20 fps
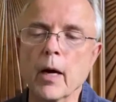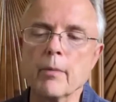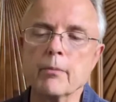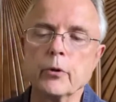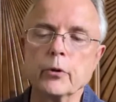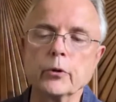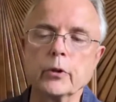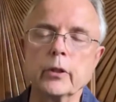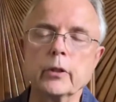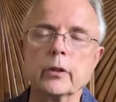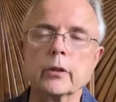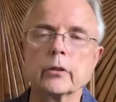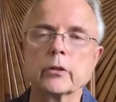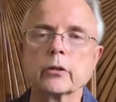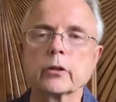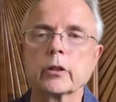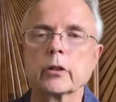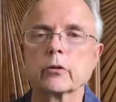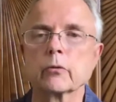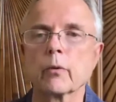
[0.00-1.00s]

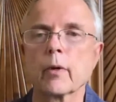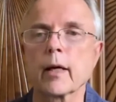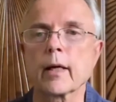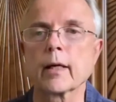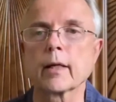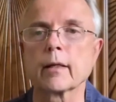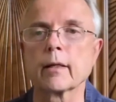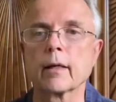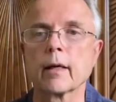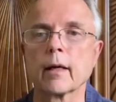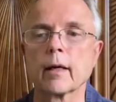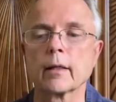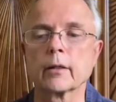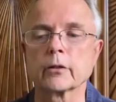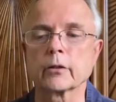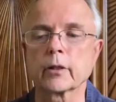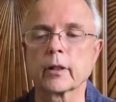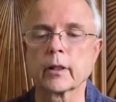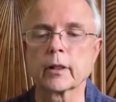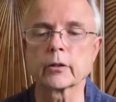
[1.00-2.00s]
moodiness is
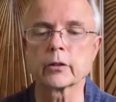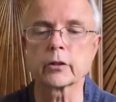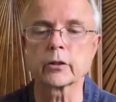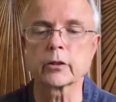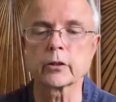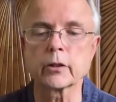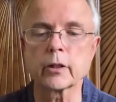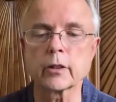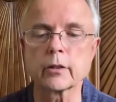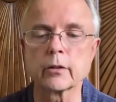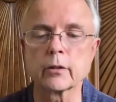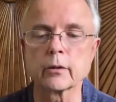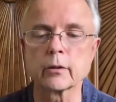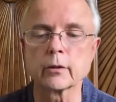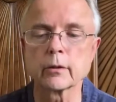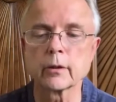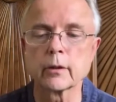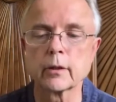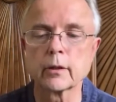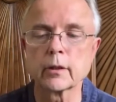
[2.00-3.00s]
recognized as a
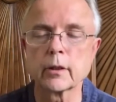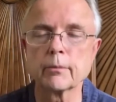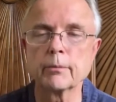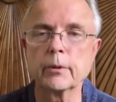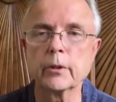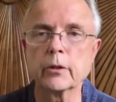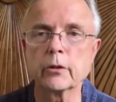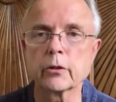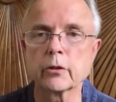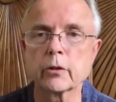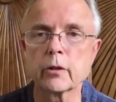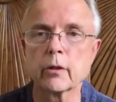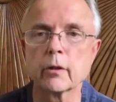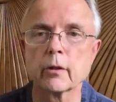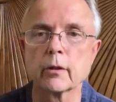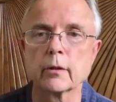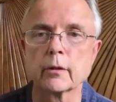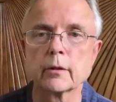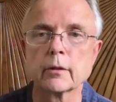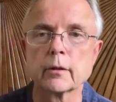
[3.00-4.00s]
signal to be
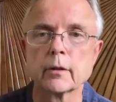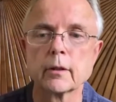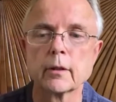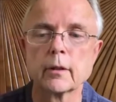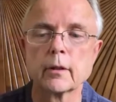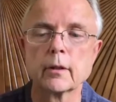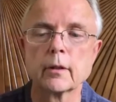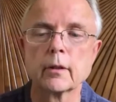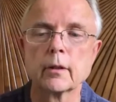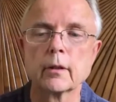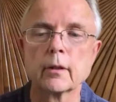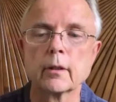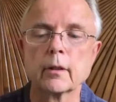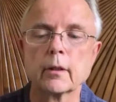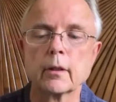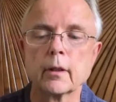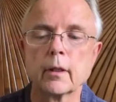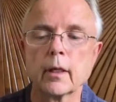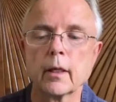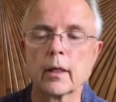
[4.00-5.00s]
still
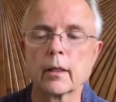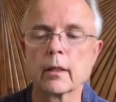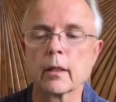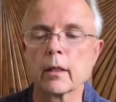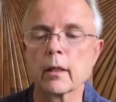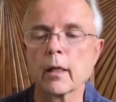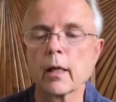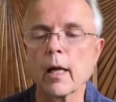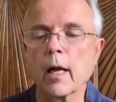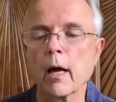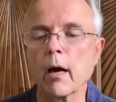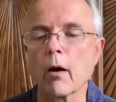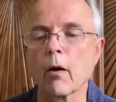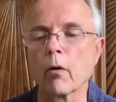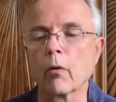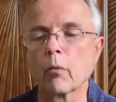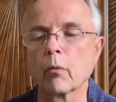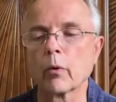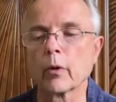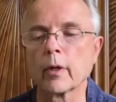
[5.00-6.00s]
and
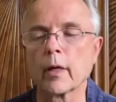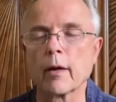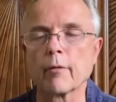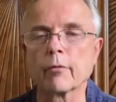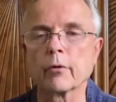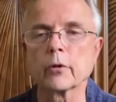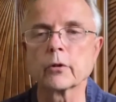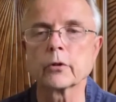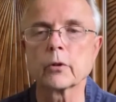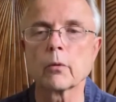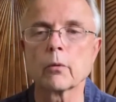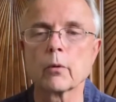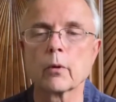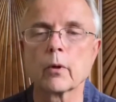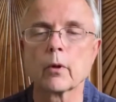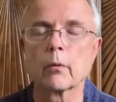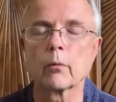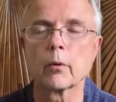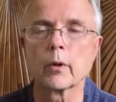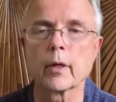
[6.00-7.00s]
allow whatever
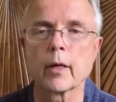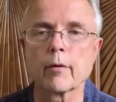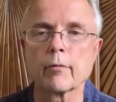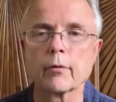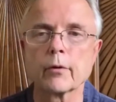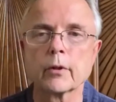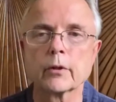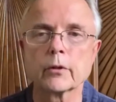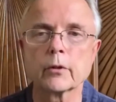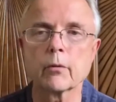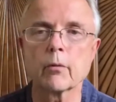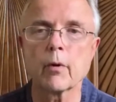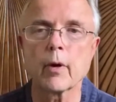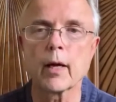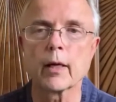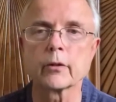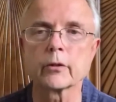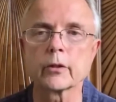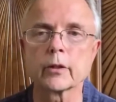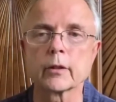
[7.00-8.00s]
is
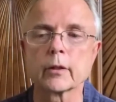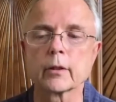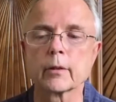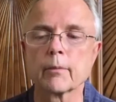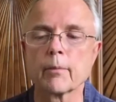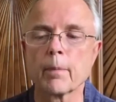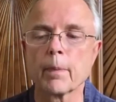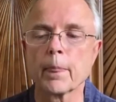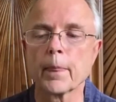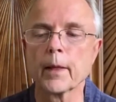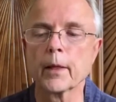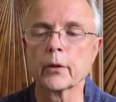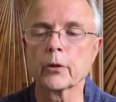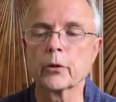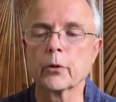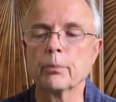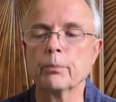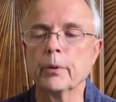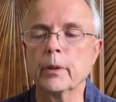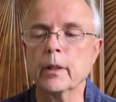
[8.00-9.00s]
arising
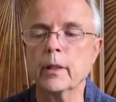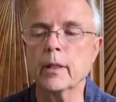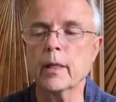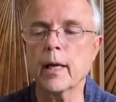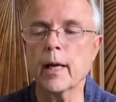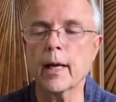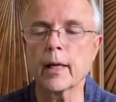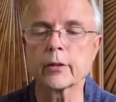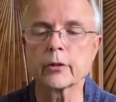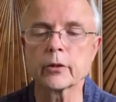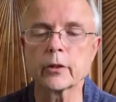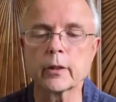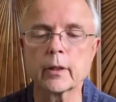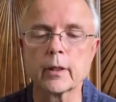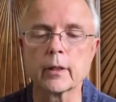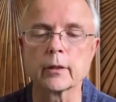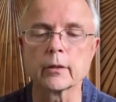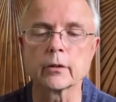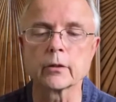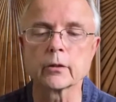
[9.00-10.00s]
to be as it
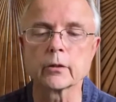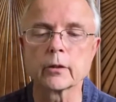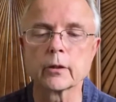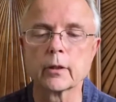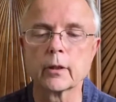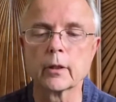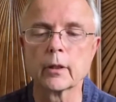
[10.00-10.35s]
is,